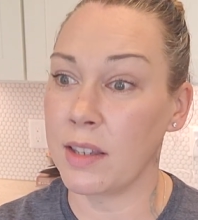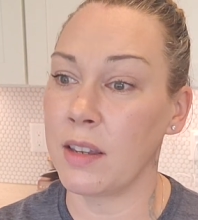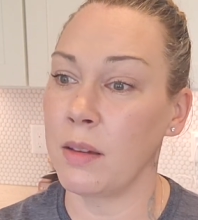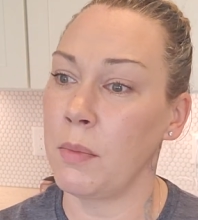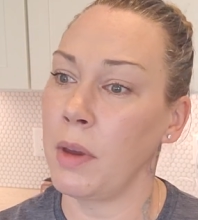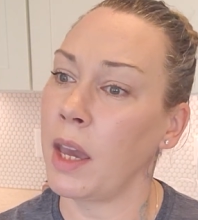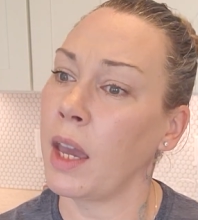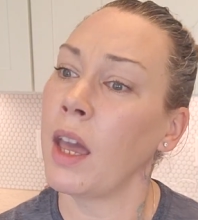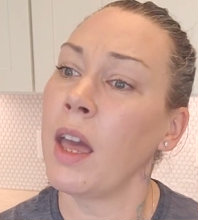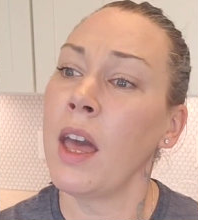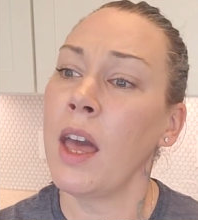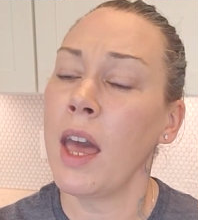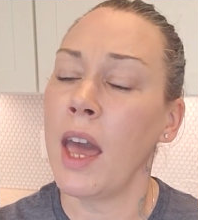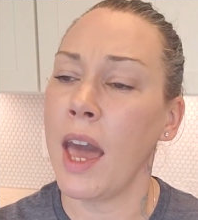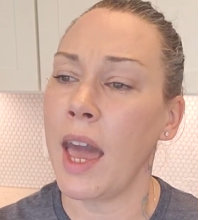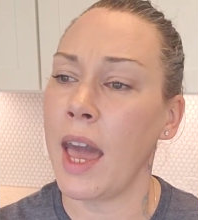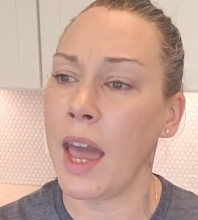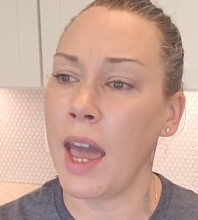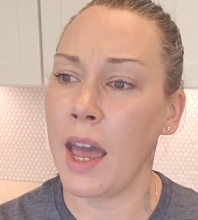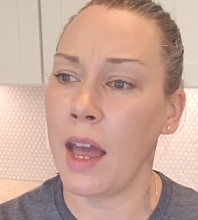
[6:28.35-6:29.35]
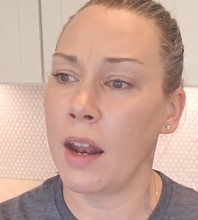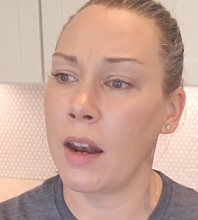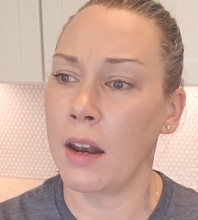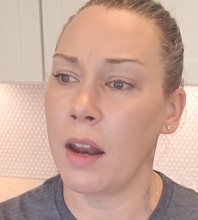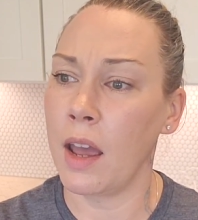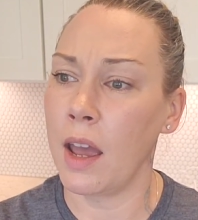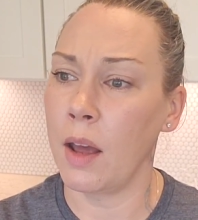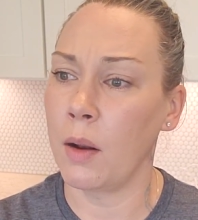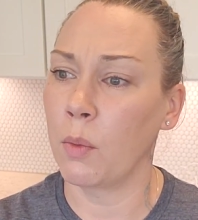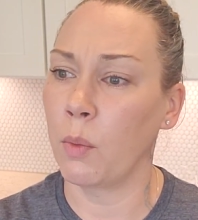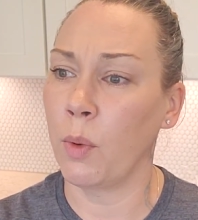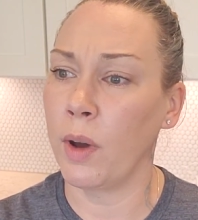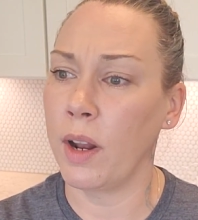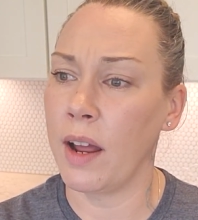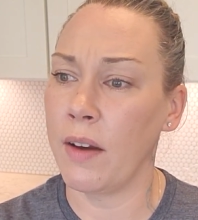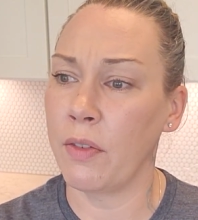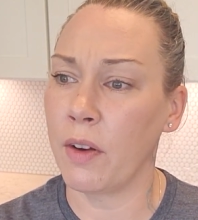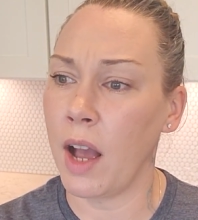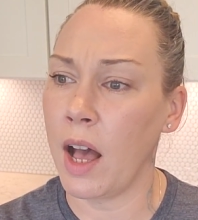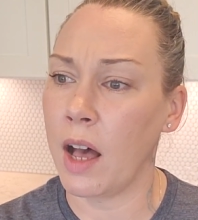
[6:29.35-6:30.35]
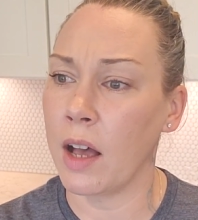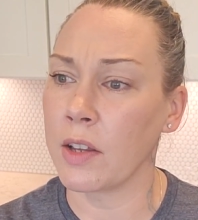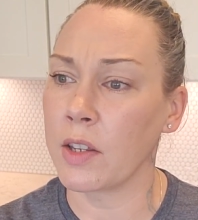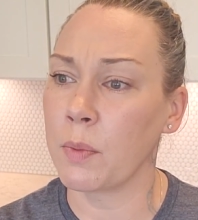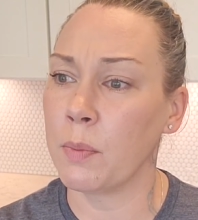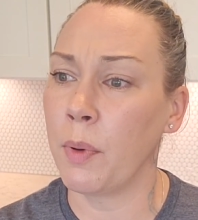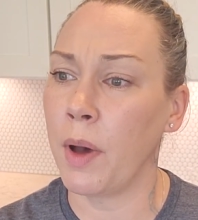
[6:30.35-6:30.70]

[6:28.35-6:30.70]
to me and and whatever else.